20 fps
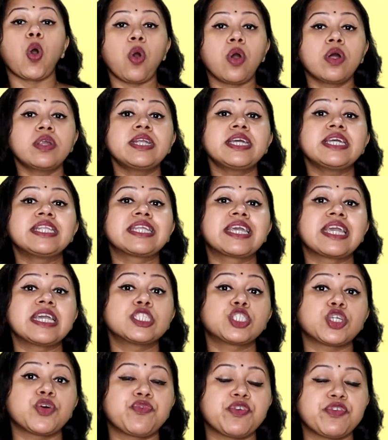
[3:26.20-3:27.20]
or in
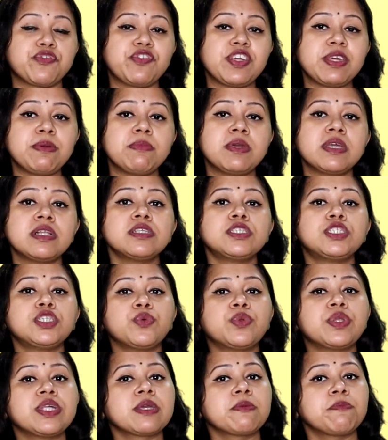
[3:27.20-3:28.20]
case of a female
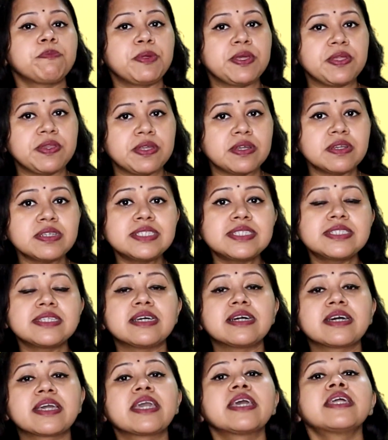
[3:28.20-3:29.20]
during
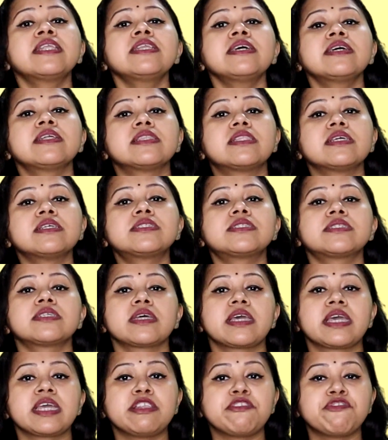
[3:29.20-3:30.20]
periods, again
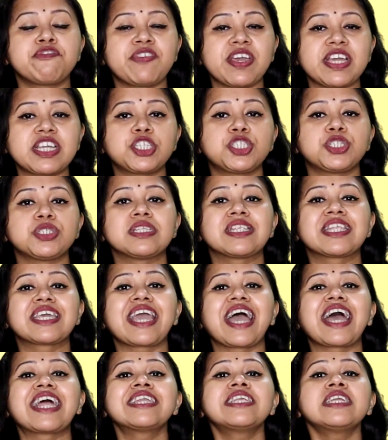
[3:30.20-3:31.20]
this infection
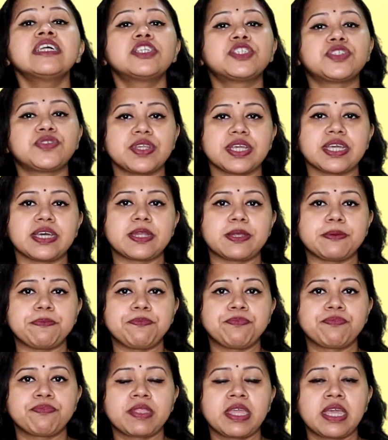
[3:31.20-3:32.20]
can trigger
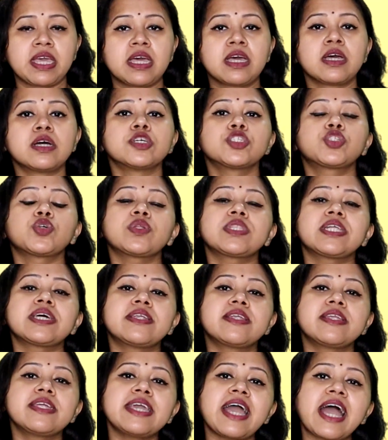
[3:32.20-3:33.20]
up. So
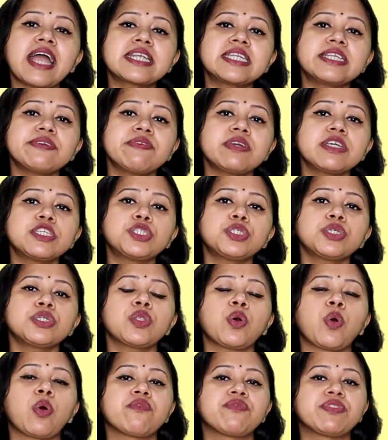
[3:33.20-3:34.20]
the
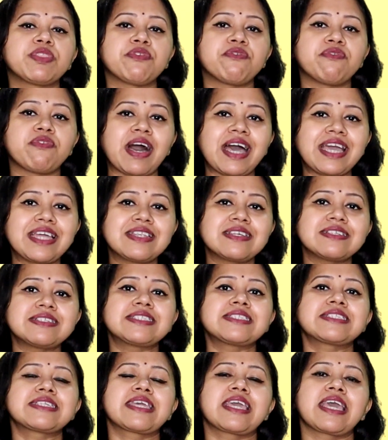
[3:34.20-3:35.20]
reactivation of the
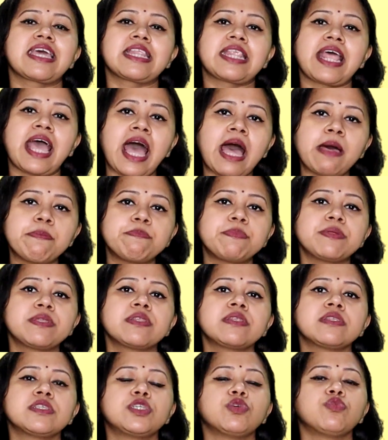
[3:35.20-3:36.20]
virus can
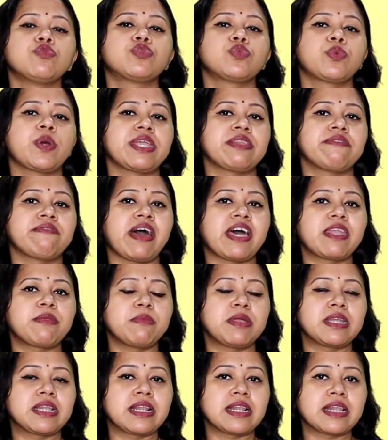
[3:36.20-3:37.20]
happen due to
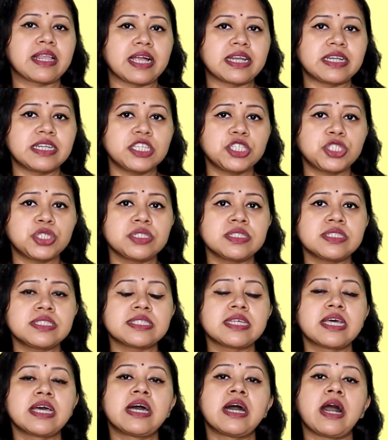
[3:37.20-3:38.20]
environmental
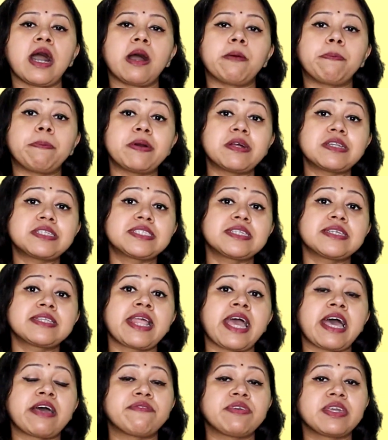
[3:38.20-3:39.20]
conditions. A
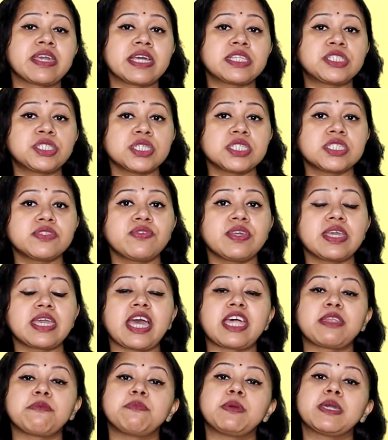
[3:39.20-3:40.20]
person having
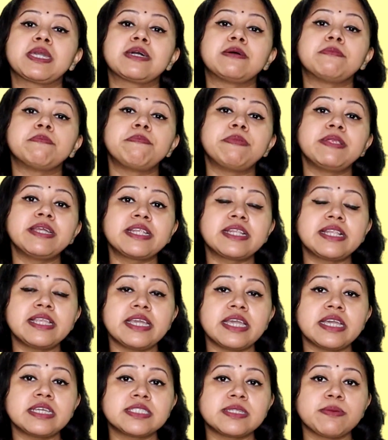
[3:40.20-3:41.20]
HSV can be
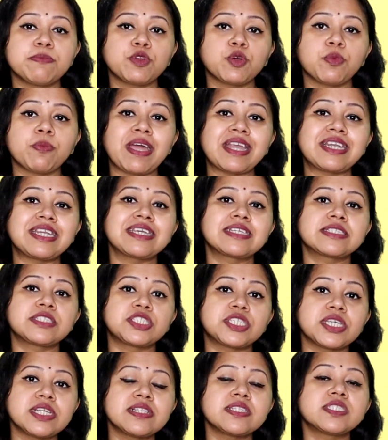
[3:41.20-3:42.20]
completely asymptomatic,
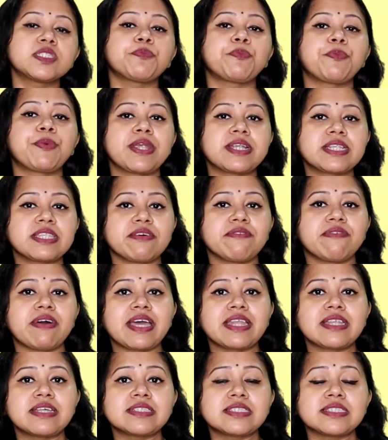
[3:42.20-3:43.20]
still spread the
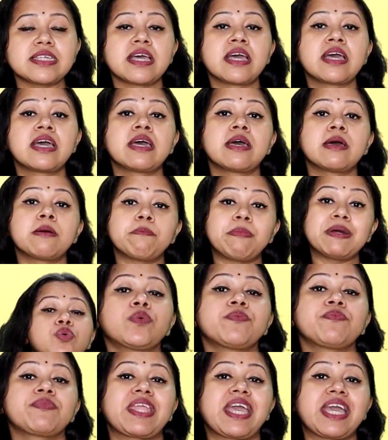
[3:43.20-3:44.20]
virus.
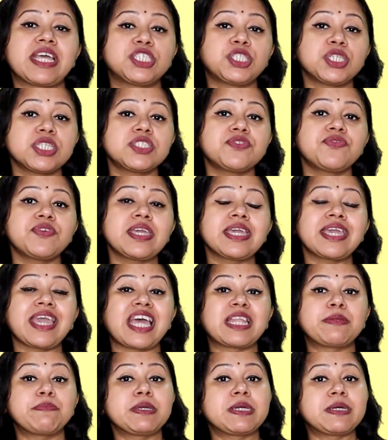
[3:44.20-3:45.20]
So HSV
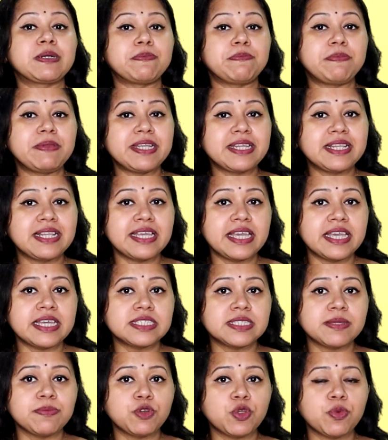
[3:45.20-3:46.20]
can be completely
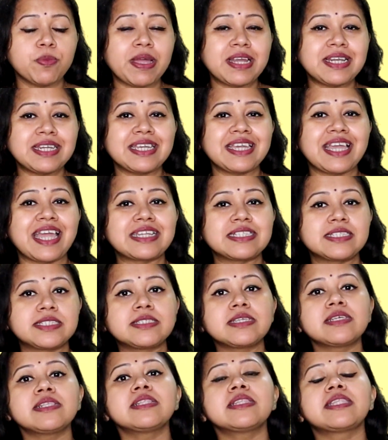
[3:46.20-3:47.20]
asymptomatic and
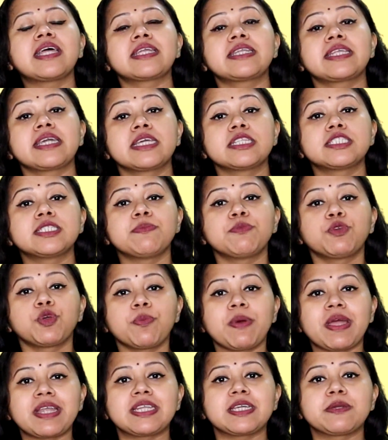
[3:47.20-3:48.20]
still that
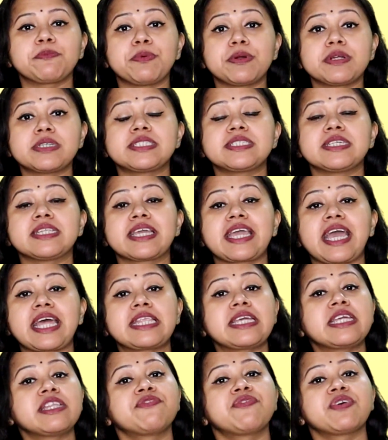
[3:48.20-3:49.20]
asymptomatic person
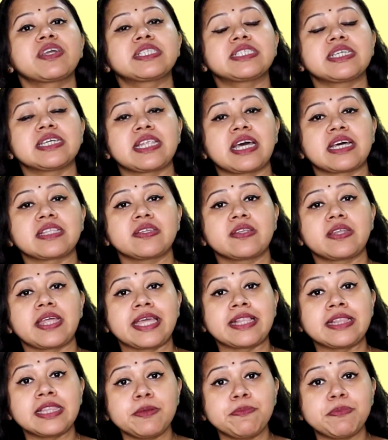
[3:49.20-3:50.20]
can infect another
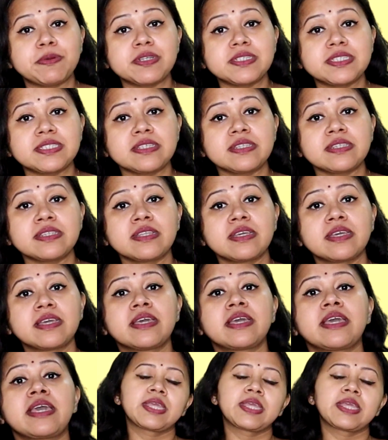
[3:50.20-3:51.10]
healthy person.